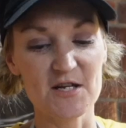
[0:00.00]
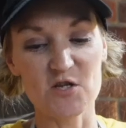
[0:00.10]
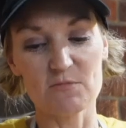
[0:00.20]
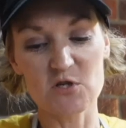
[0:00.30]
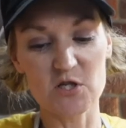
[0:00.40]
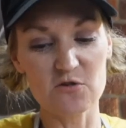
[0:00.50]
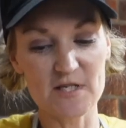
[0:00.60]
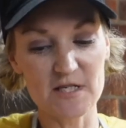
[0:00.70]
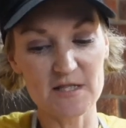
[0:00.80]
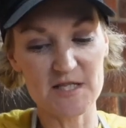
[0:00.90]
So I'm just
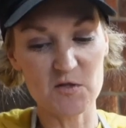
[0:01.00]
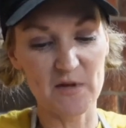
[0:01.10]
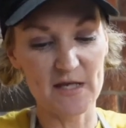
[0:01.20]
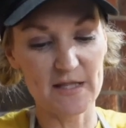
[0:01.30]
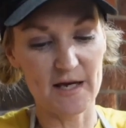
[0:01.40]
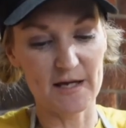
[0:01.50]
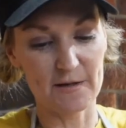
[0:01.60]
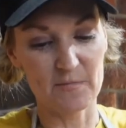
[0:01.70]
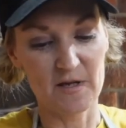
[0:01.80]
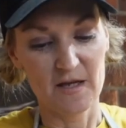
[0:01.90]
using the spent
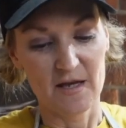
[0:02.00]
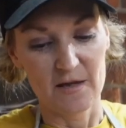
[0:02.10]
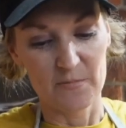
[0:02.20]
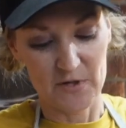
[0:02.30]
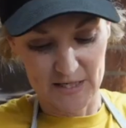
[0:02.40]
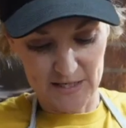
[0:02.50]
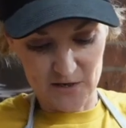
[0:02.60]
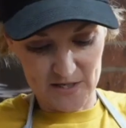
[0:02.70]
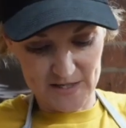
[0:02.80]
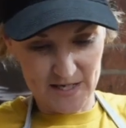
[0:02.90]
lime, putting it
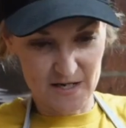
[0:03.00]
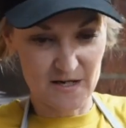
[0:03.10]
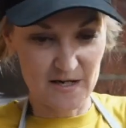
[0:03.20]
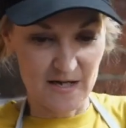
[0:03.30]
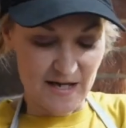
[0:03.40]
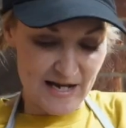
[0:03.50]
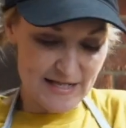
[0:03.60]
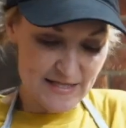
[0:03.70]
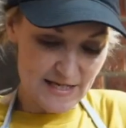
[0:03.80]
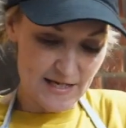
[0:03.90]
on there,
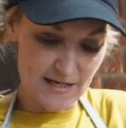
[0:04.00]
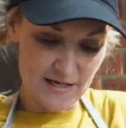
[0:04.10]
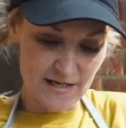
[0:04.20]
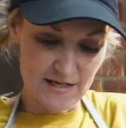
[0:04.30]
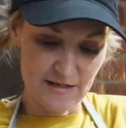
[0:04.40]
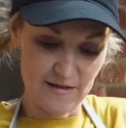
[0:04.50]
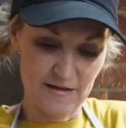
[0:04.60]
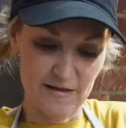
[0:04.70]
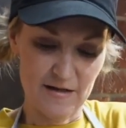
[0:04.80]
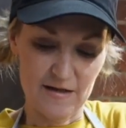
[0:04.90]
and then
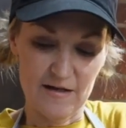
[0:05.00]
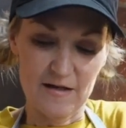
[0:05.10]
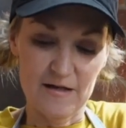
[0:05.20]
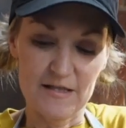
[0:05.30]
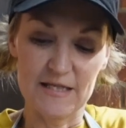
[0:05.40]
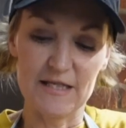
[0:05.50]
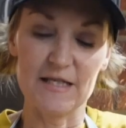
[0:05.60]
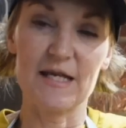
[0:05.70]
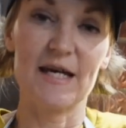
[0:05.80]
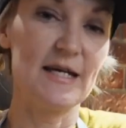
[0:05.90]

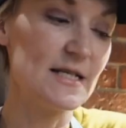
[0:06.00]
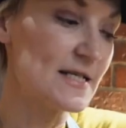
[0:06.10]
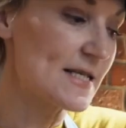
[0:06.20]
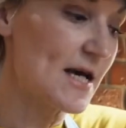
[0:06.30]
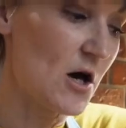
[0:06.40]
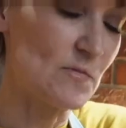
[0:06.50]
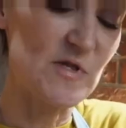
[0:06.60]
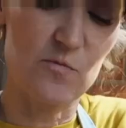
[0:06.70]
the kit comes